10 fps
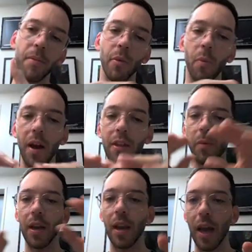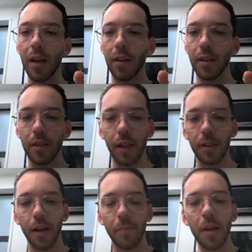And the way that we lay these
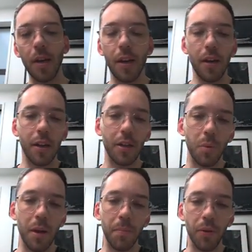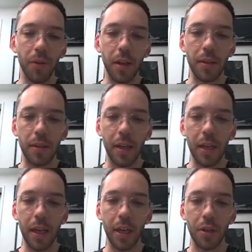things up is we put these
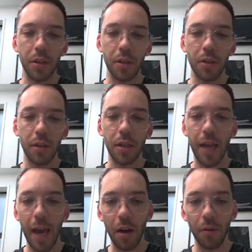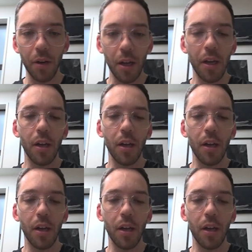skin edges down,